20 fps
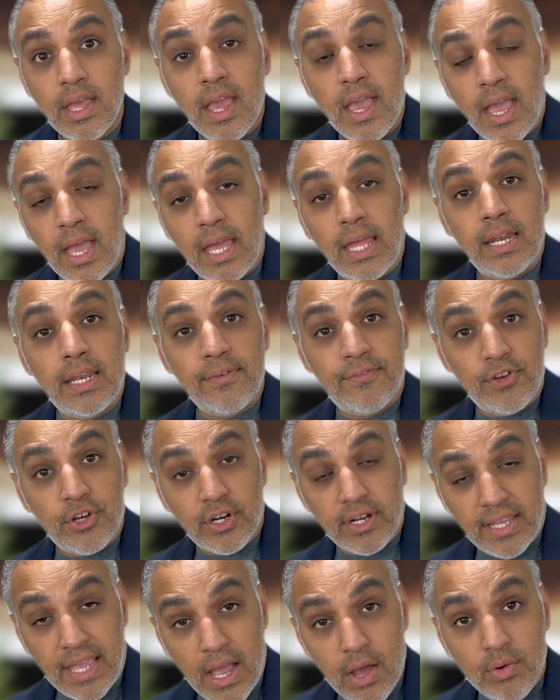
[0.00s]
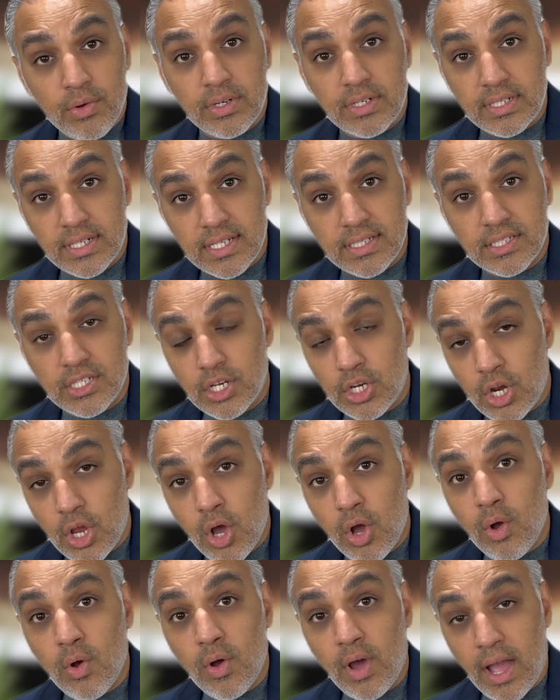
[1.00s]
And if your accountant doesn't
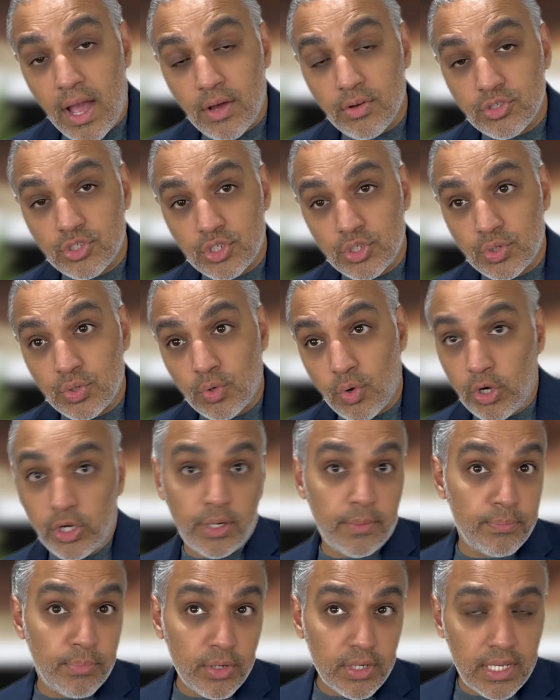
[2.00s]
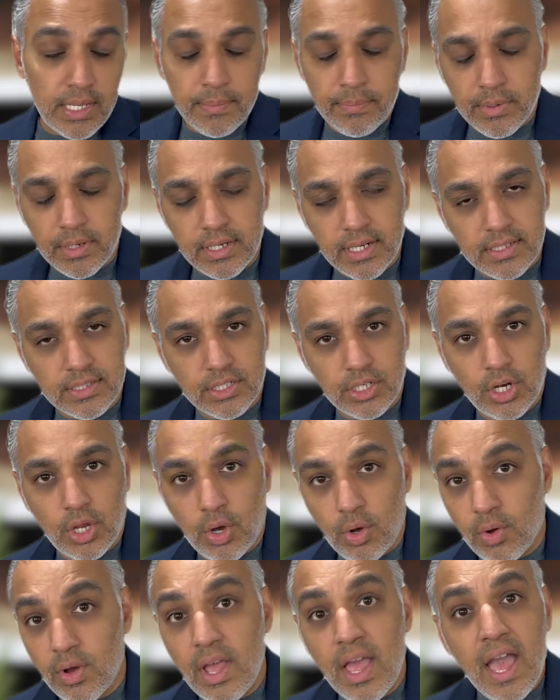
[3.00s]
know how to, or your bookkeeper doesn't
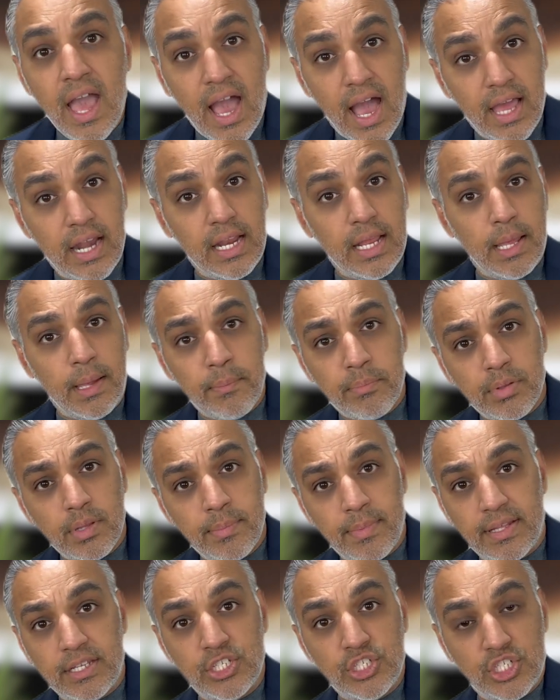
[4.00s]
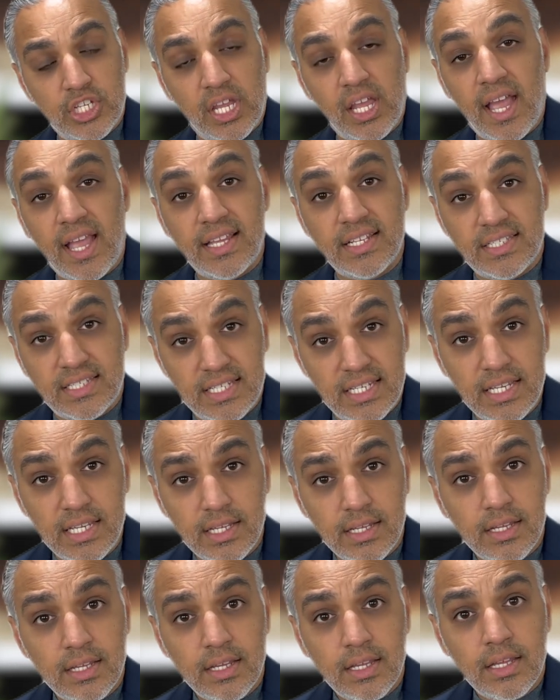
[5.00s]
know how to implement JIT,
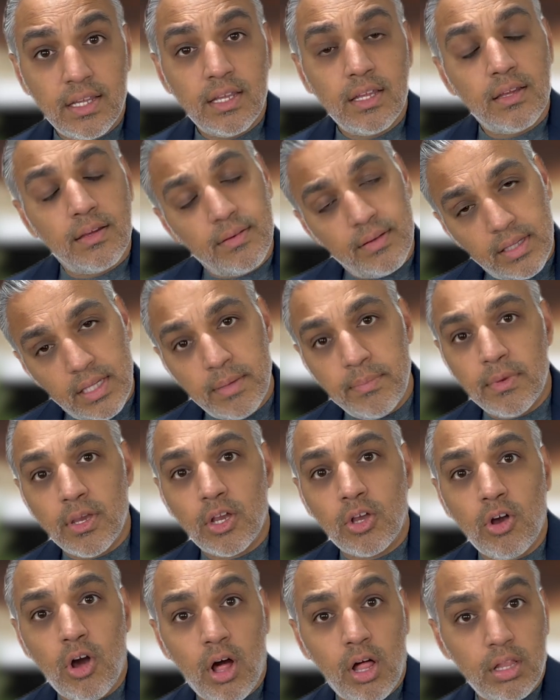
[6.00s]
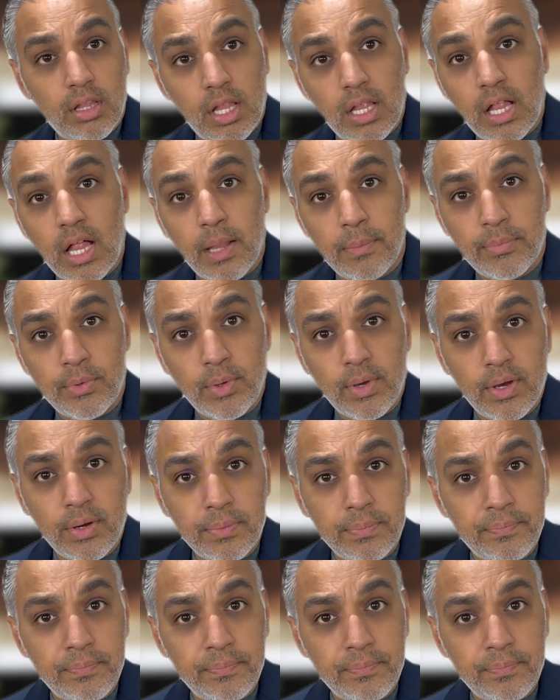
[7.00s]
give me a call, I'll help you out.